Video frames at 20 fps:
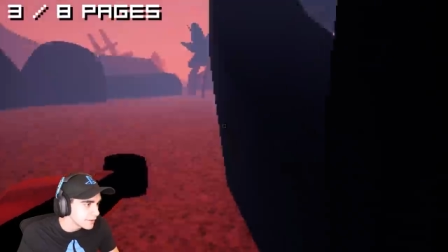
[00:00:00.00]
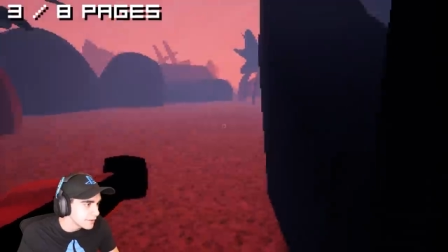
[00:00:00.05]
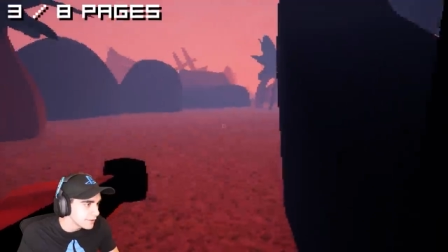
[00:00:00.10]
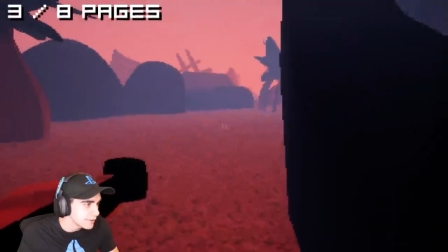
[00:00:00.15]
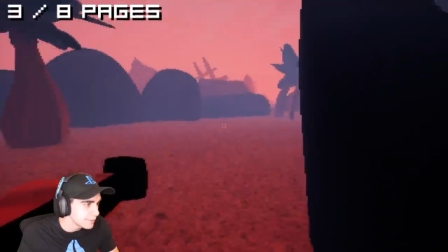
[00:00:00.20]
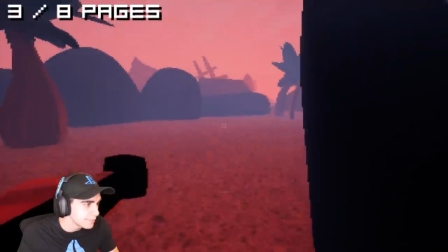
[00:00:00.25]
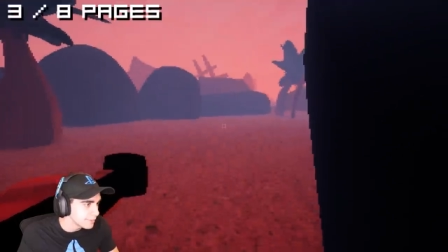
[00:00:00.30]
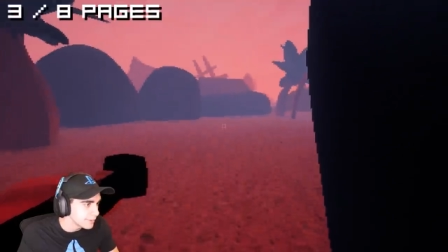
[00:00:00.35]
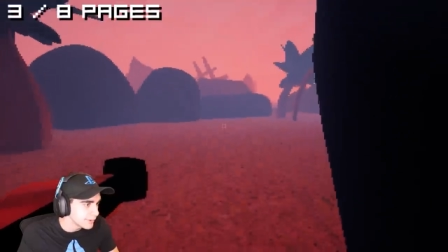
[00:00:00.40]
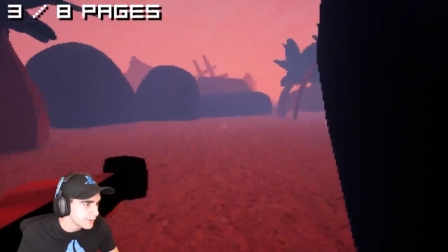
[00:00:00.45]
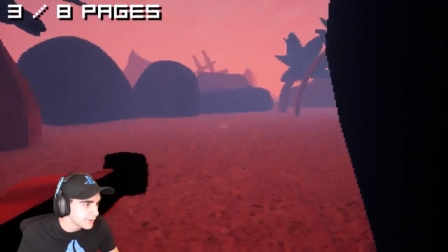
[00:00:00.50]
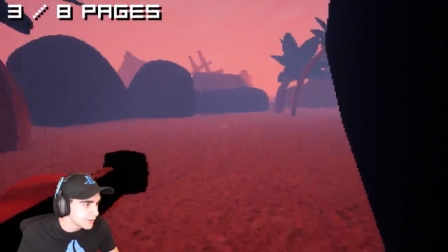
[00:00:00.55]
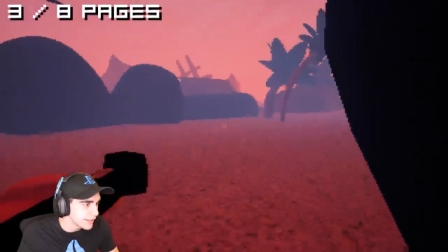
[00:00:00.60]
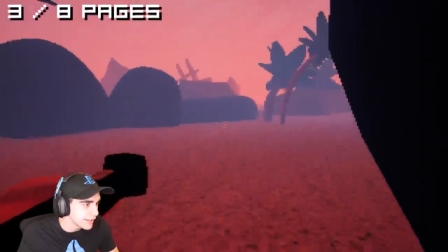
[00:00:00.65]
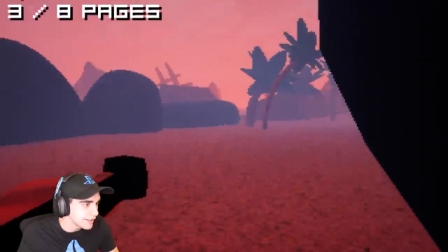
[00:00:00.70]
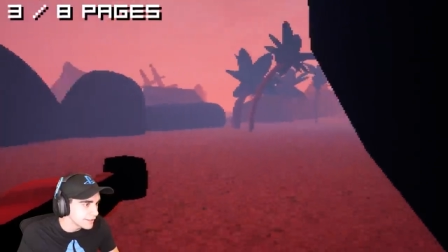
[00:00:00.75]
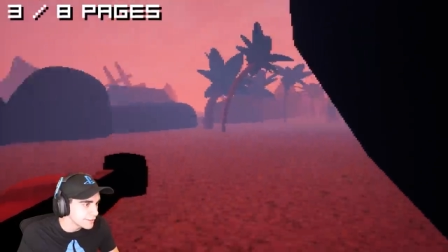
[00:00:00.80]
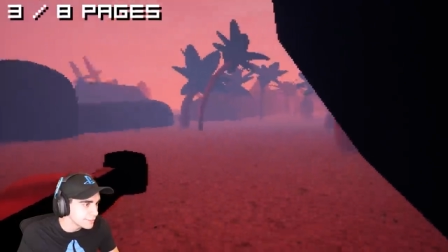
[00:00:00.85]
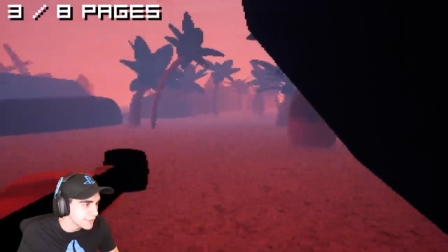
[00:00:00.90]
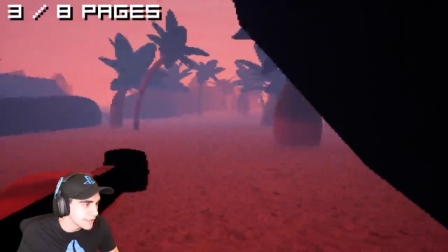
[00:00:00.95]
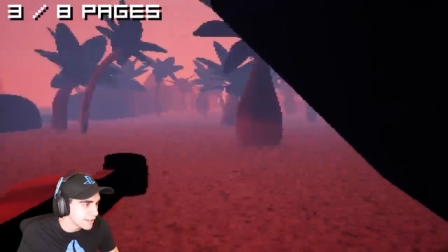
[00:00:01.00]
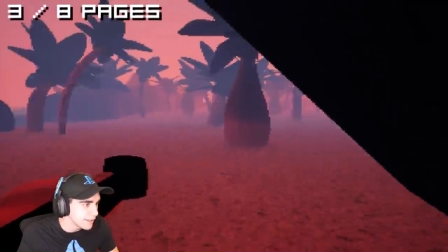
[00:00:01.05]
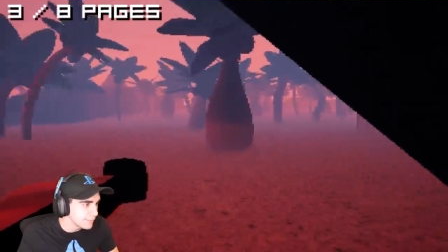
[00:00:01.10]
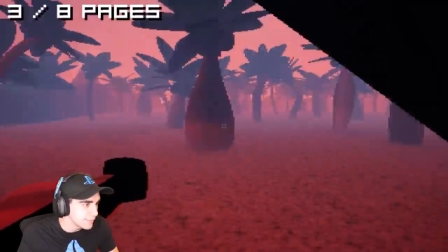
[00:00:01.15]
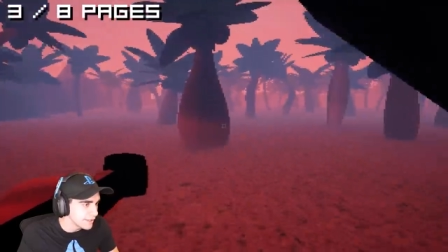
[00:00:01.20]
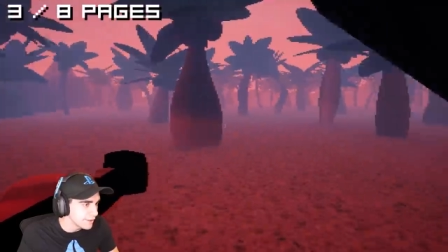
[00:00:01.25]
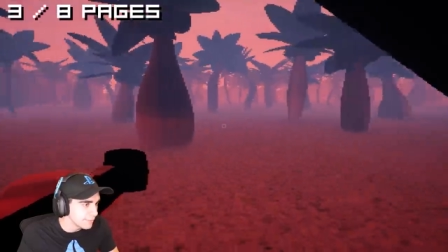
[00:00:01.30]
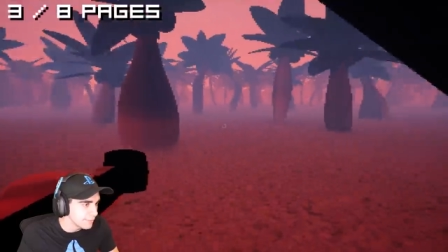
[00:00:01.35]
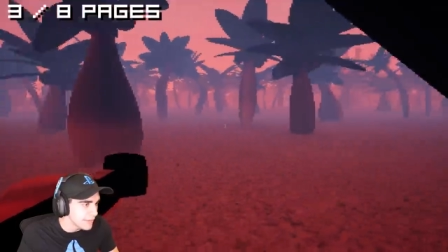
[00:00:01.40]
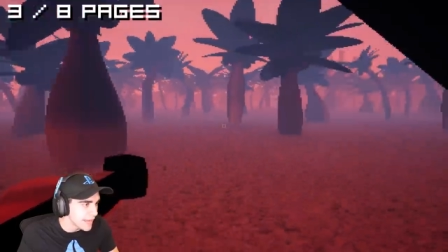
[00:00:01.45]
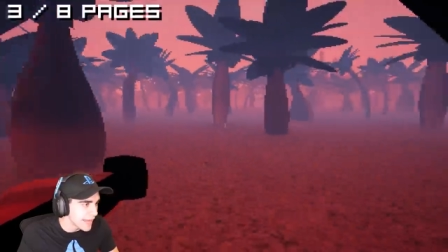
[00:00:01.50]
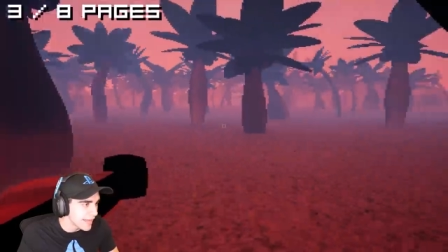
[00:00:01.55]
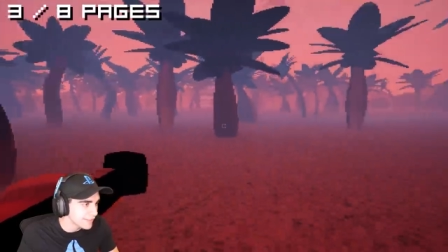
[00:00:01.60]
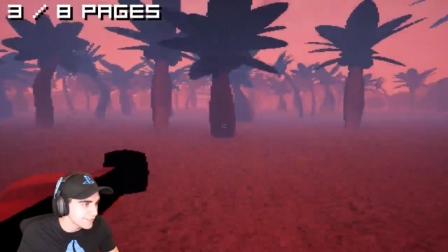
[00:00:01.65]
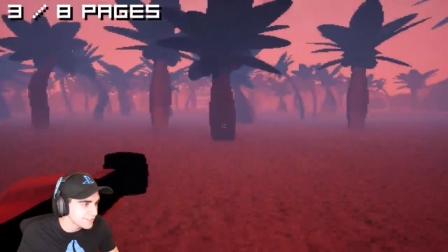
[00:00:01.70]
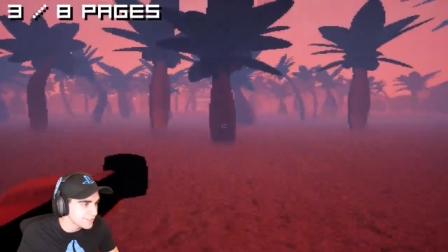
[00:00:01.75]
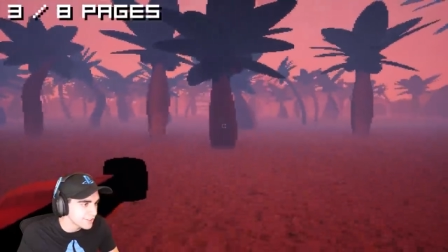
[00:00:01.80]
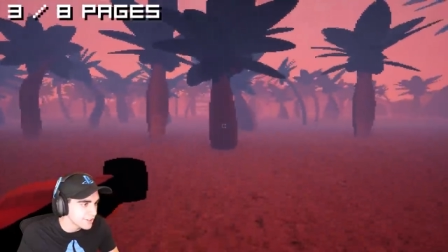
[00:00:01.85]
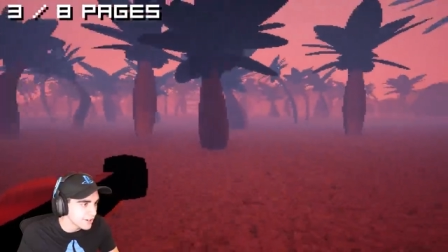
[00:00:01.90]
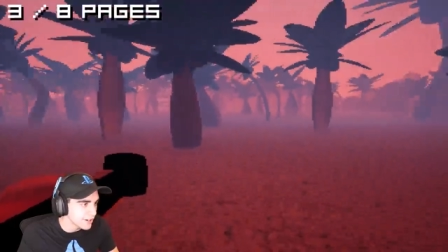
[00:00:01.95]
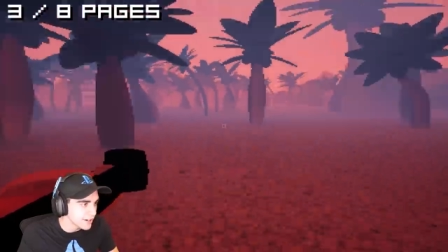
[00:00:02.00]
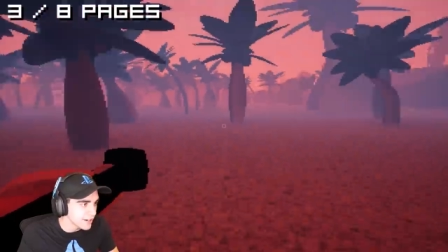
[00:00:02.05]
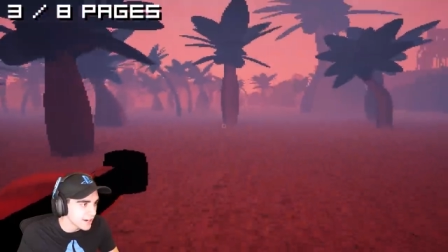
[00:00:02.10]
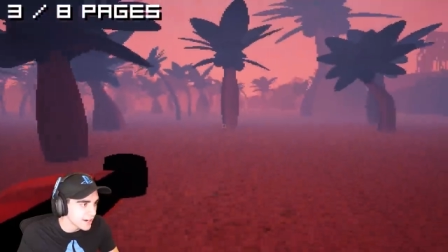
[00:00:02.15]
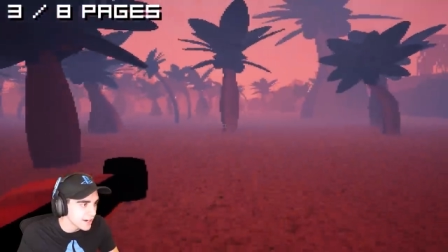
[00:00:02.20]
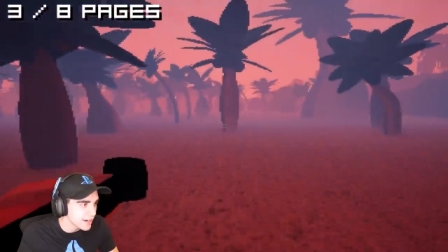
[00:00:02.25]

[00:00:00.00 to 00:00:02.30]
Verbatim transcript: Your boy is becoming the master.